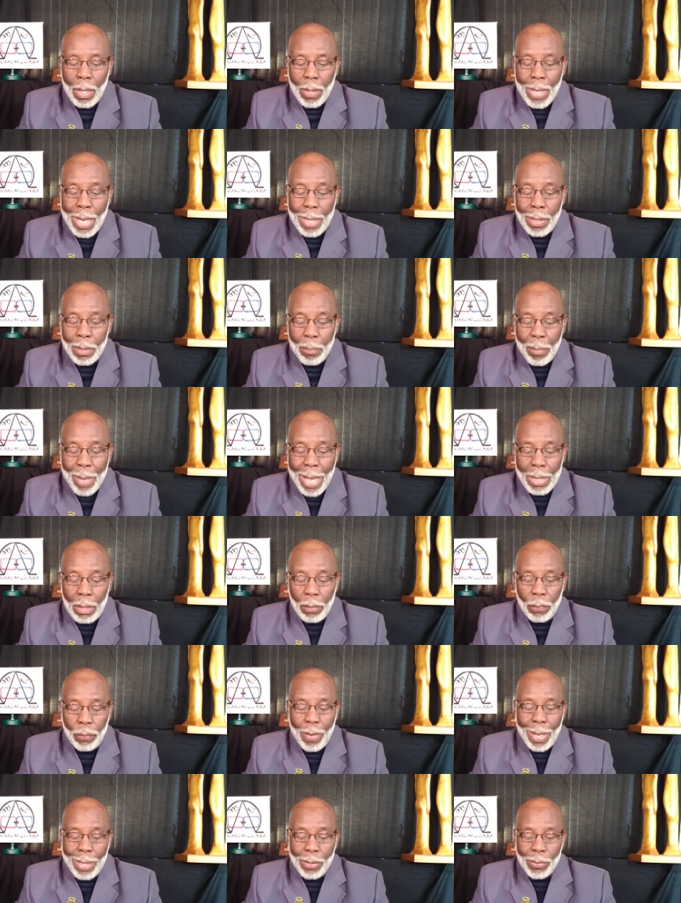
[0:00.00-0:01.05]
that it
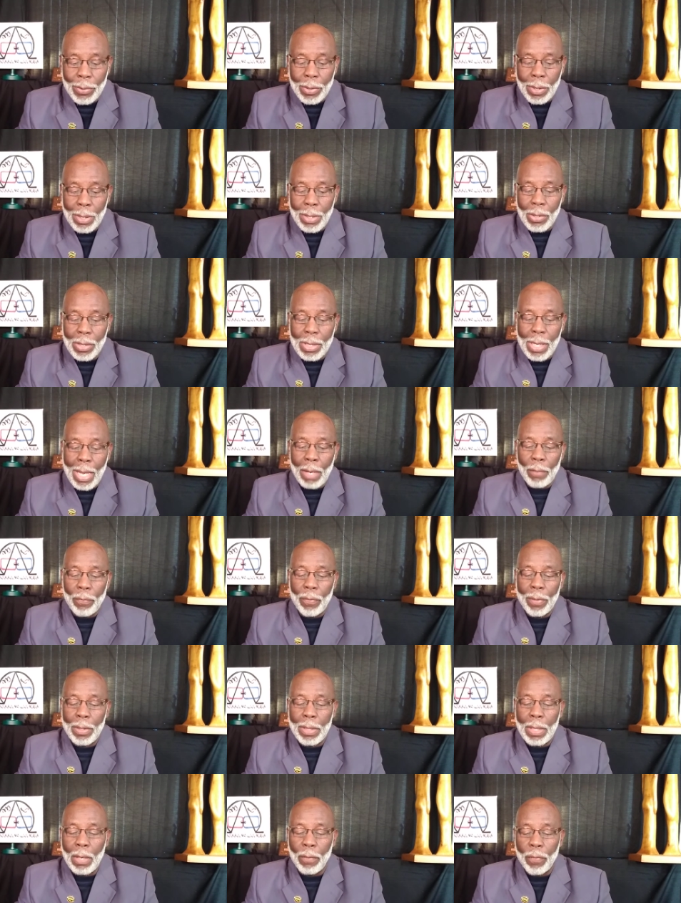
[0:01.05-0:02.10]
manifests itself
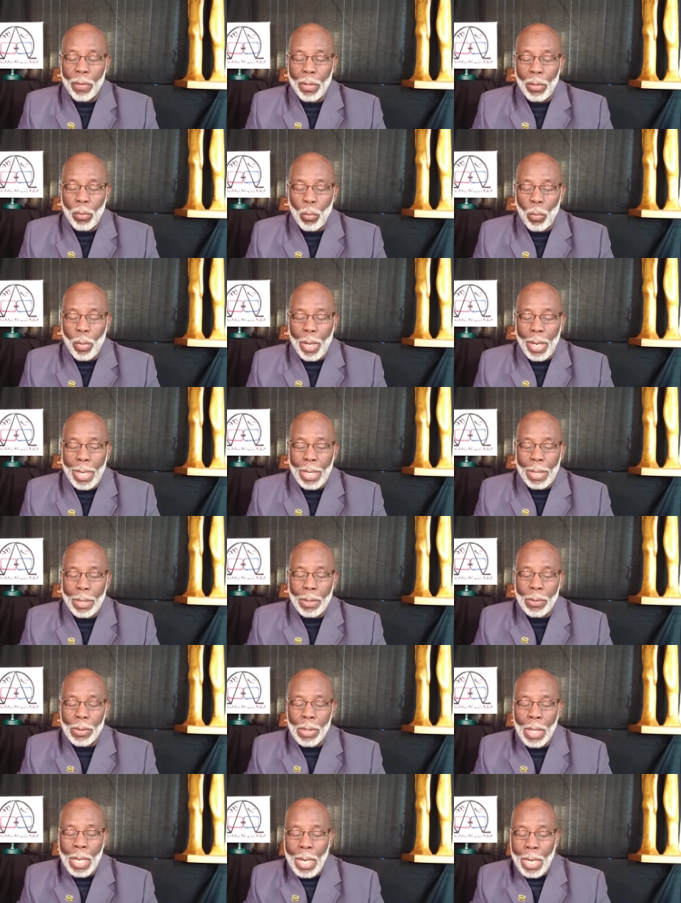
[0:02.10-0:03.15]
in different
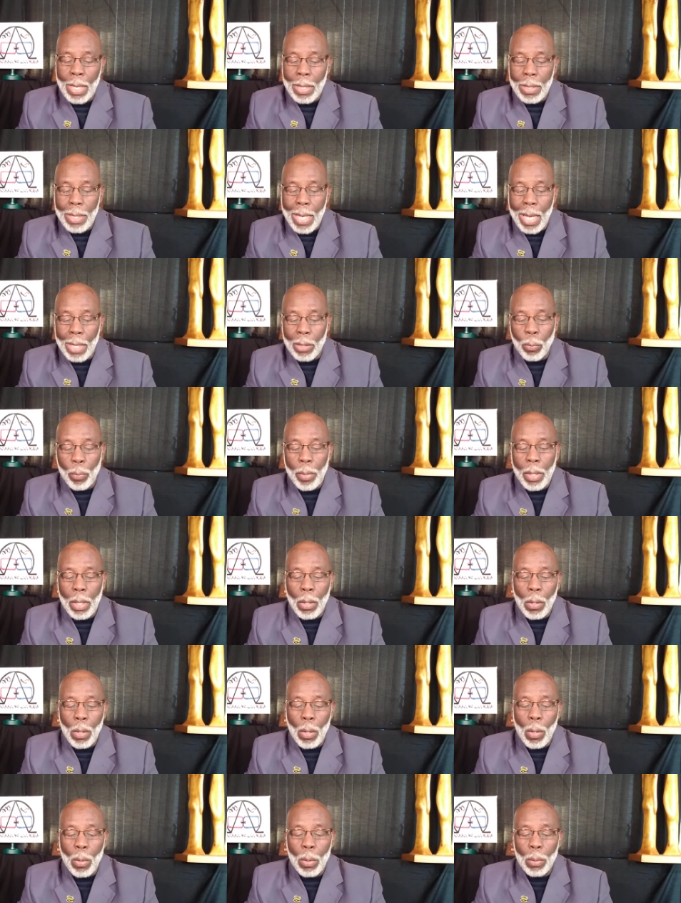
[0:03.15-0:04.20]
ways, yet we
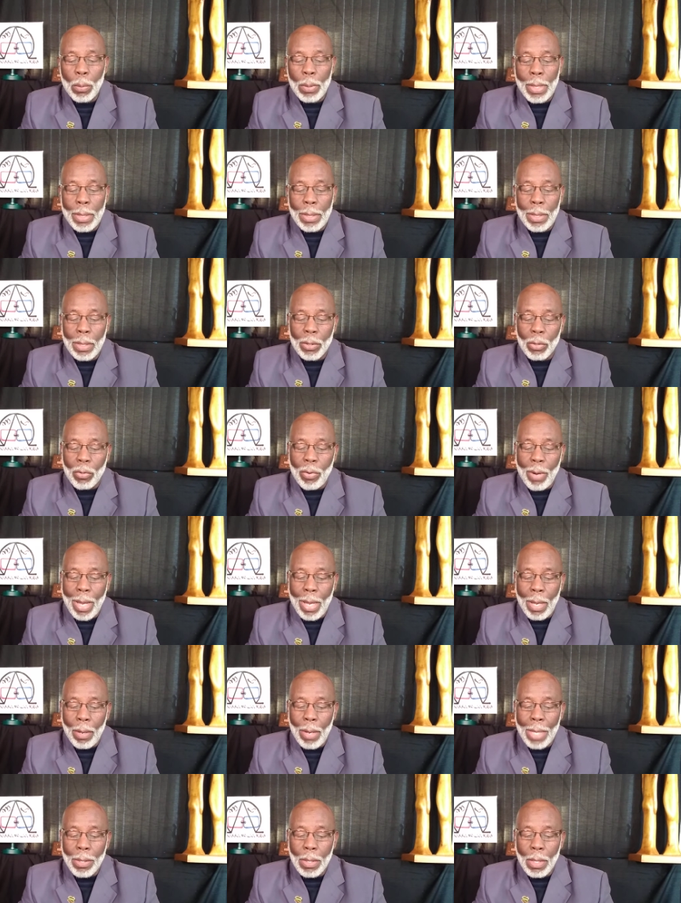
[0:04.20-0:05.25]
only
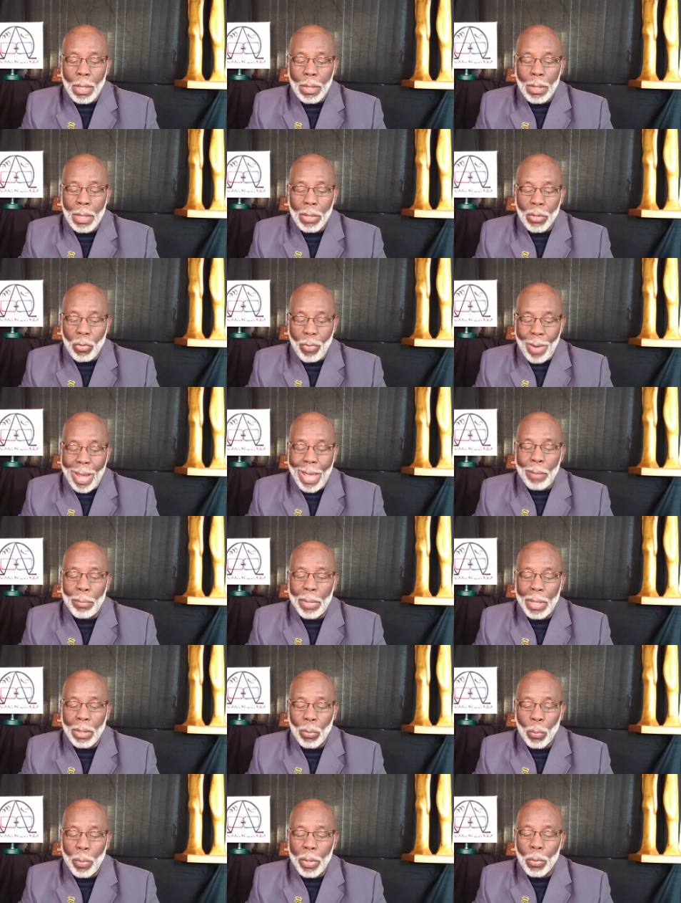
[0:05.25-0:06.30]
describe
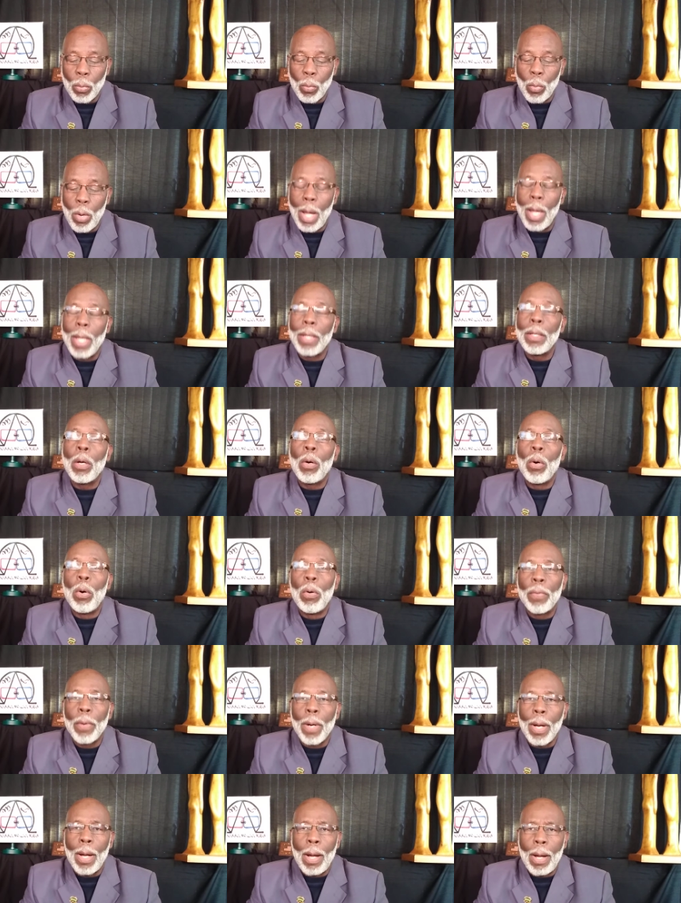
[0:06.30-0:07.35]
it with one
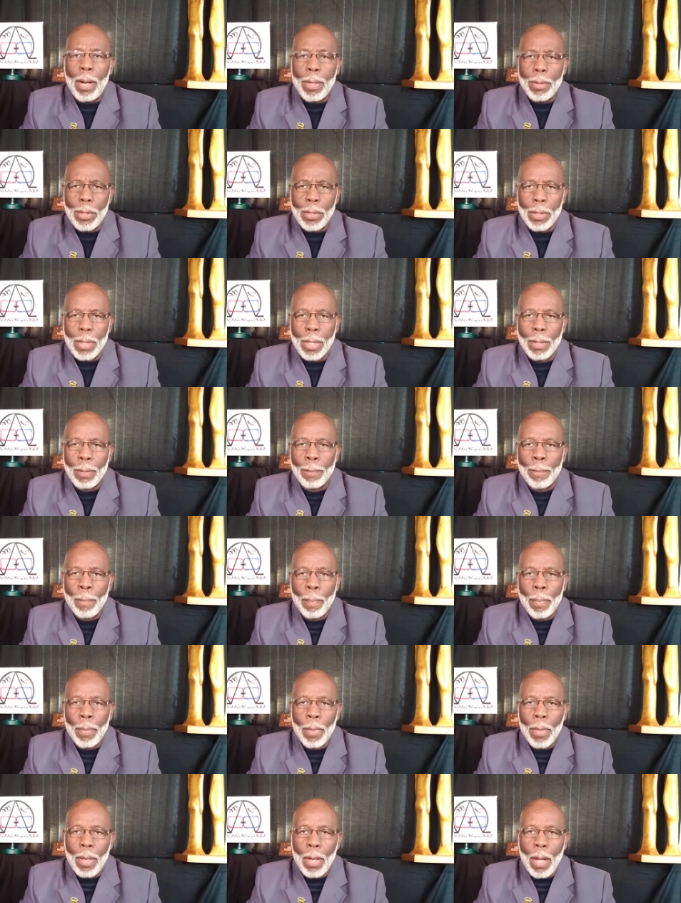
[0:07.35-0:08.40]
overarching
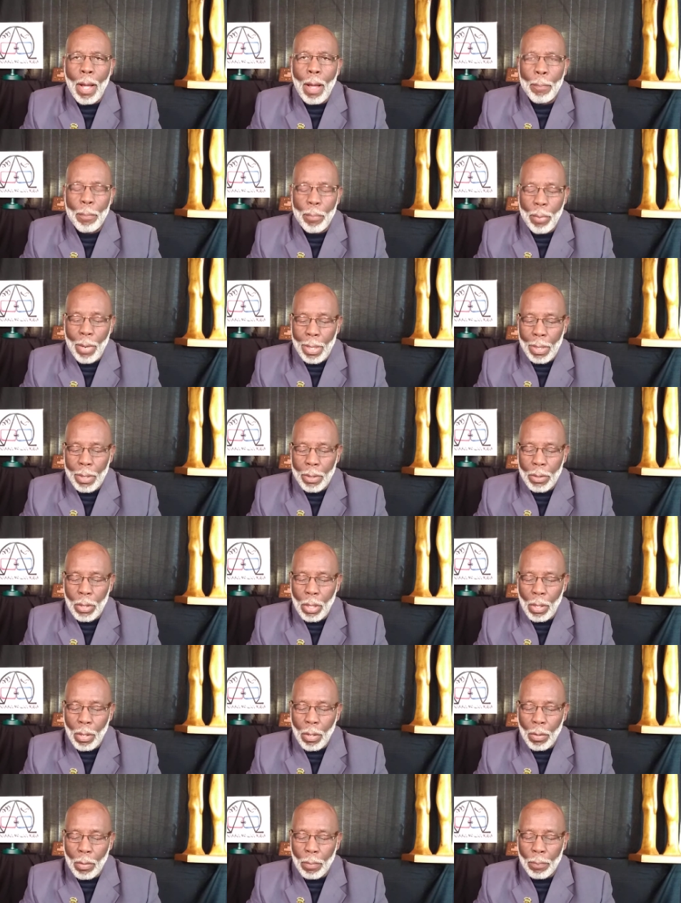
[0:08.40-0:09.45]
umbrella
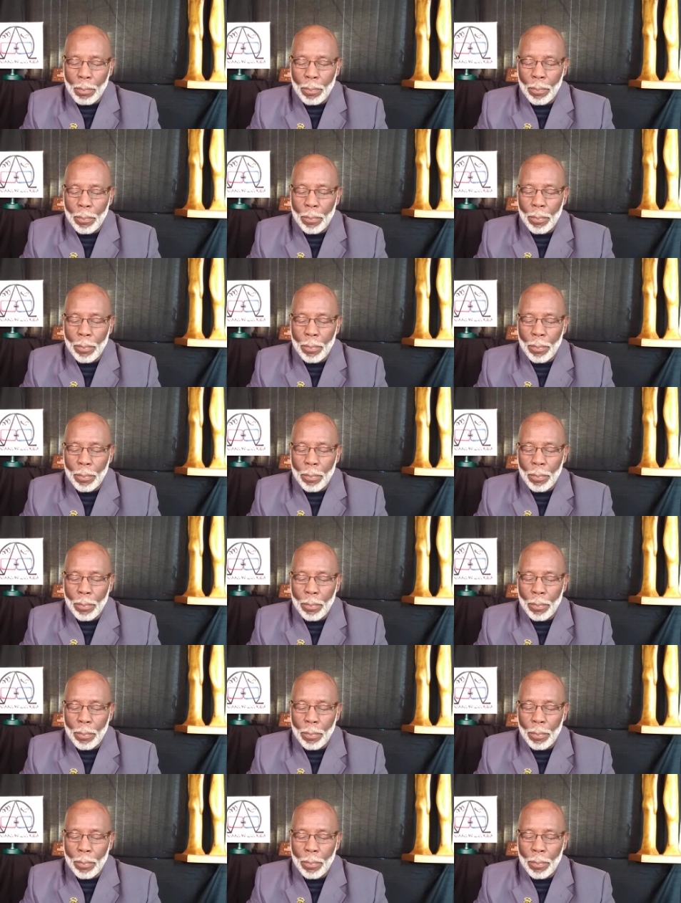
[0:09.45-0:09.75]
term,"